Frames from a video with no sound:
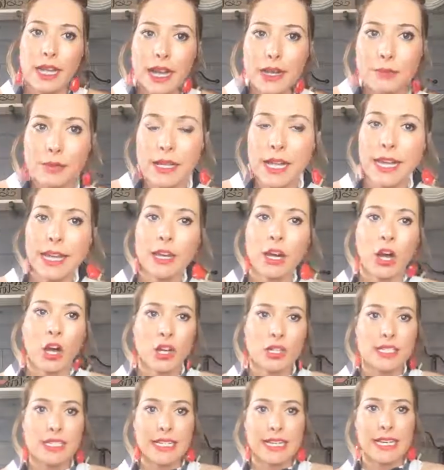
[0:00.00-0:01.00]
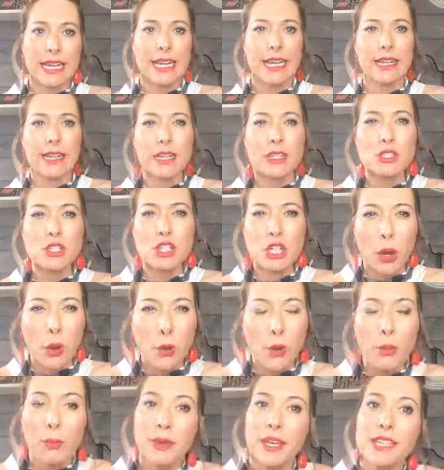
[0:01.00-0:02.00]
like playing hard to get.
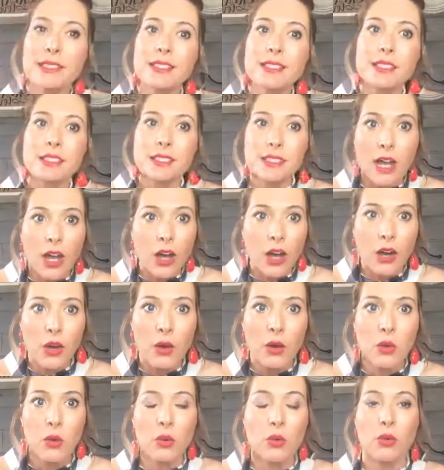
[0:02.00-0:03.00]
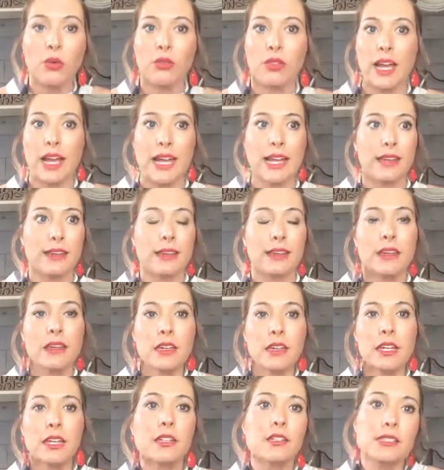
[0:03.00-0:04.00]
Don't be so
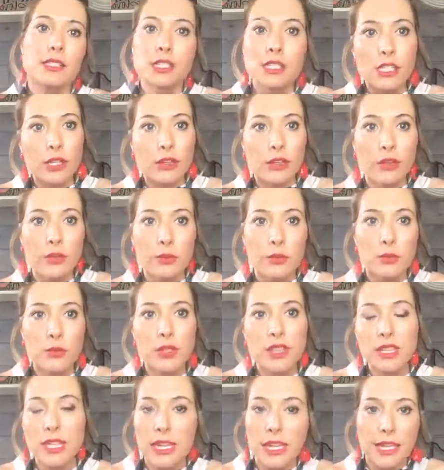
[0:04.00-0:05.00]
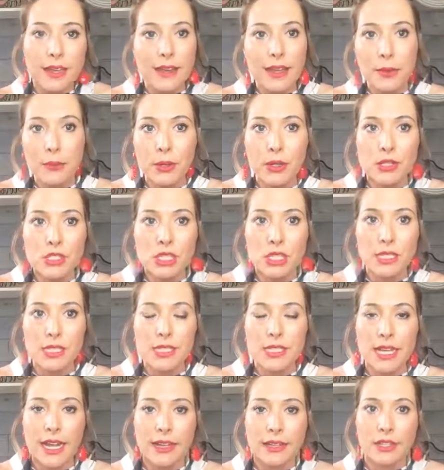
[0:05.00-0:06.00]
consumed with getting that person
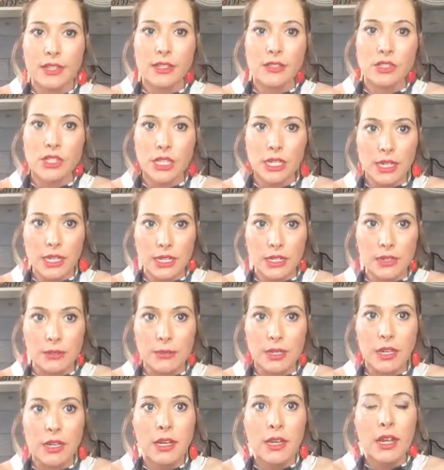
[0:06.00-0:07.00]
assigned to your team.